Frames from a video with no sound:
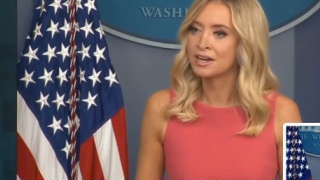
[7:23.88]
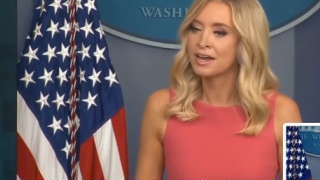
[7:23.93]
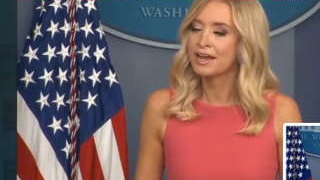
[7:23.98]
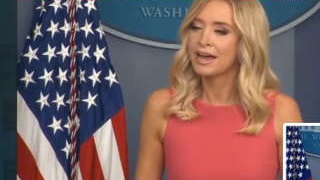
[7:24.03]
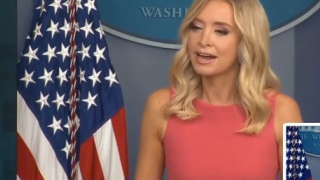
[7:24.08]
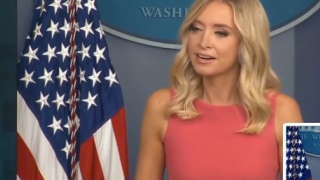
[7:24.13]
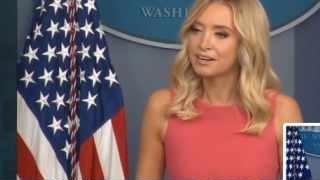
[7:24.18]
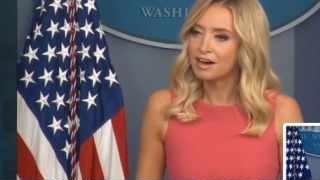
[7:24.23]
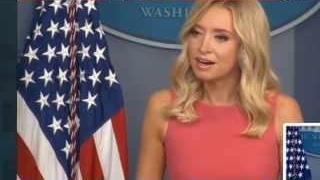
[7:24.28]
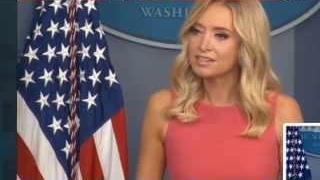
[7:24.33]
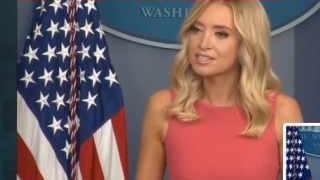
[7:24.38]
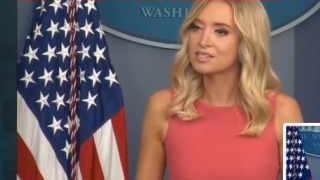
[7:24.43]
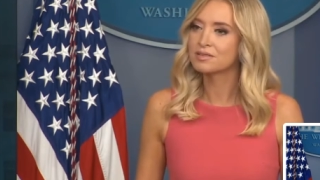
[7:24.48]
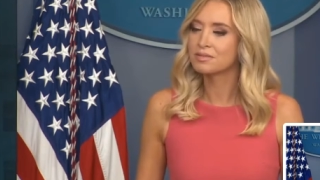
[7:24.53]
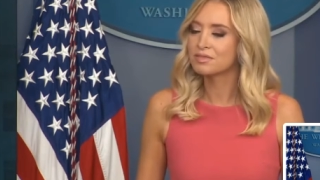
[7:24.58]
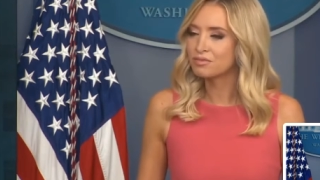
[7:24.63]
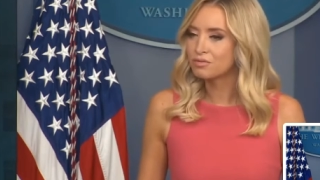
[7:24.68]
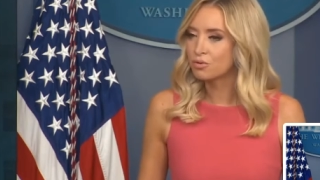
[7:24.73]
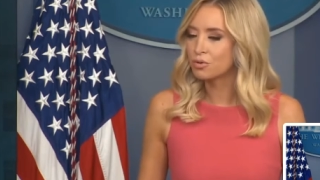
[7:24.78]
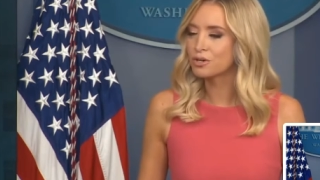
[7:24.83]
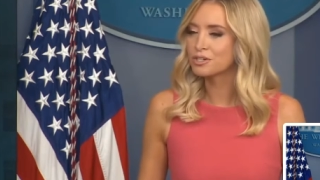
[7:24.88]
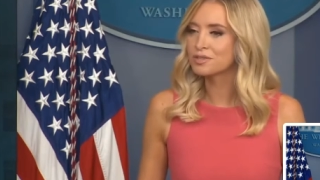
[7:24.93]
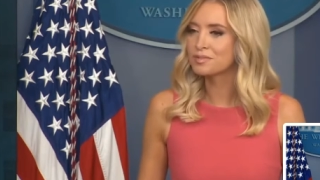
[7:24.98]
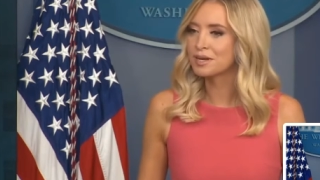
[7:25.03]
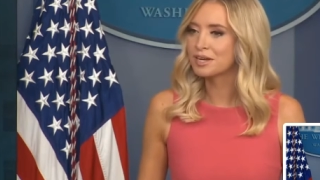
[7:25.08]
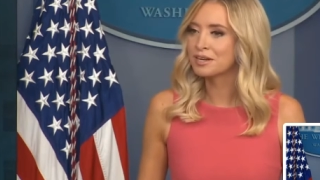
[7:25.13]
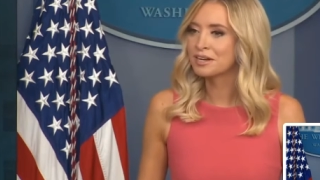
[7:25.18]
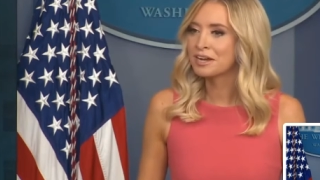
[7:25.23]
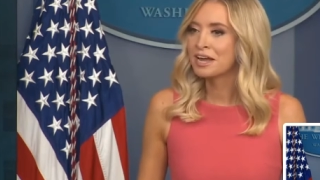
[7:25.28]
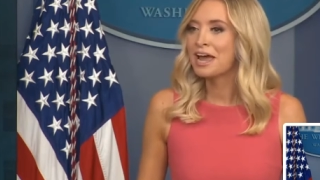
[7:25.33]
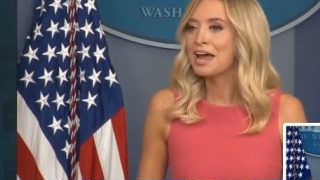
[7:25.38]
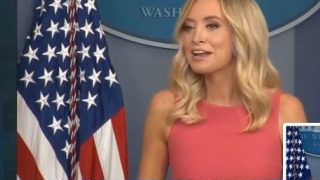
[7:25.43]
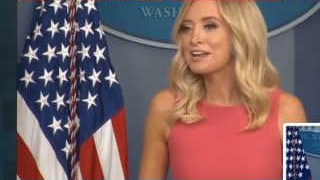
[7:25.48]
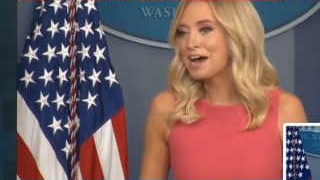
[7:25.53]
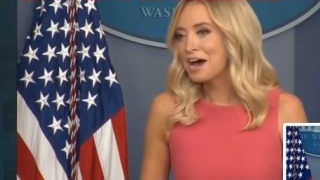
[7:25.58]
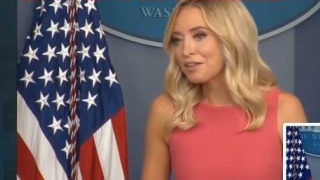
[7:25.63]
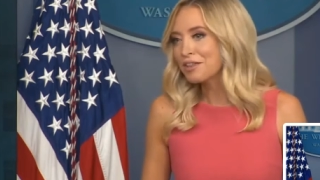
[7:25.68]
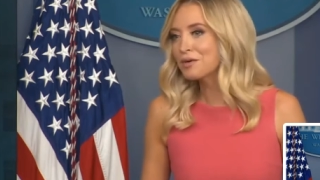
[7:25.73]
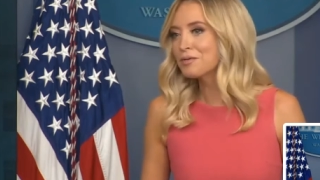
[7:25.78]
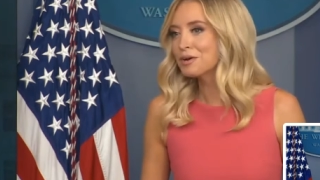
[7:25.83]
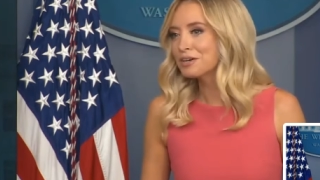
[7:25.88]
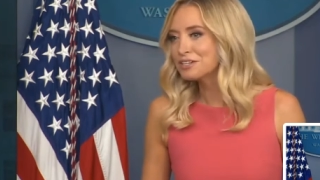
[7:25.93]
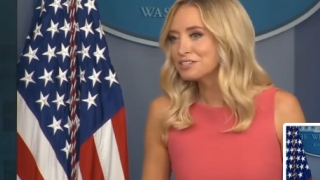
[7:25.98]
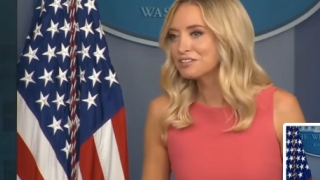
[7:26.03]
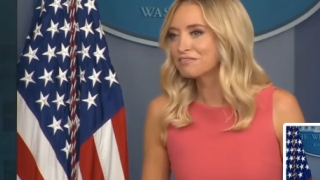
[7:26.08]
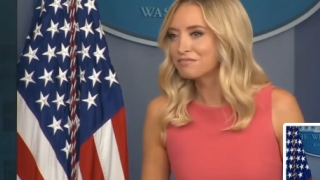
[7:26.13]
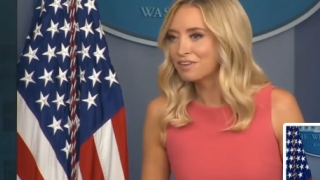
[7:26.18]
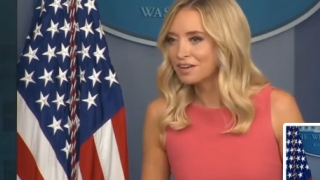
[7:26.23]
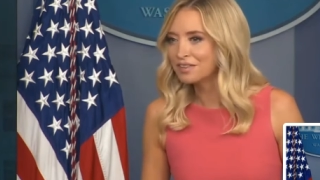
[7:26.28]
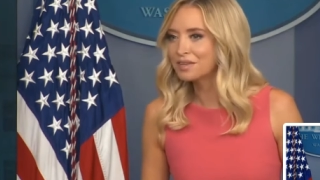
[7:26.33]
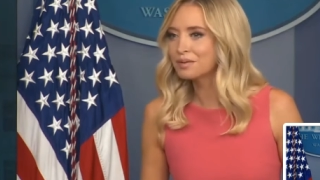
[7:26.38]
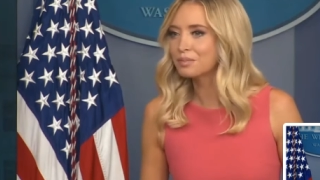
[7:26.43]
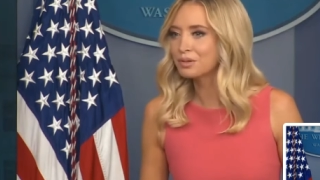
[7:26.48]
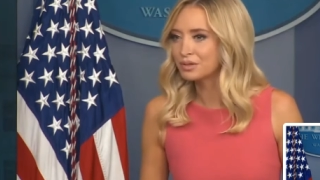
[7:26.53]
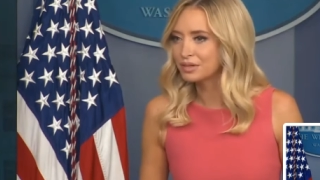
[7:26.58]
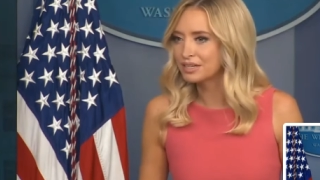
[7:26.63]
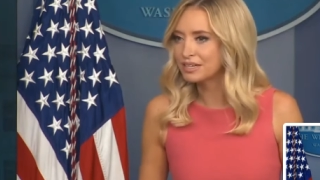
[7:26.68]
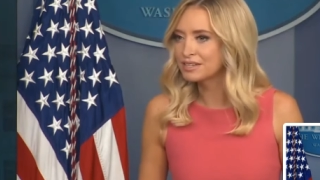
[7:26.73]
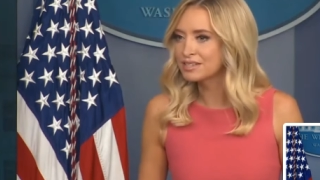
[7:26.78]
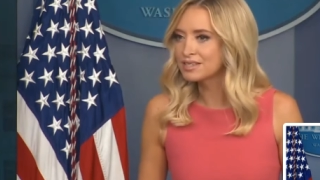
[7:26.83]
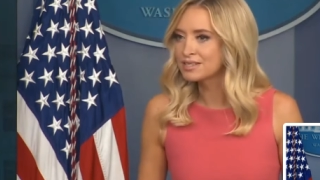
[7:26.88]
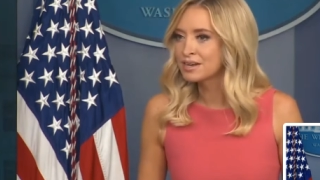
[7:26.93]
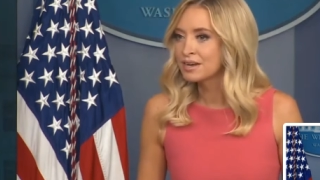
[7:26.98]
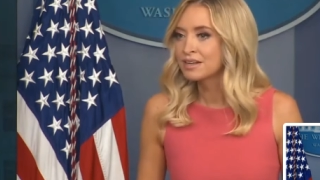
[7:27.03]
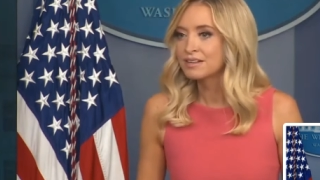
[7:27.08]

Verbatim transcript: and custom enforcement, and now they want to defund the police.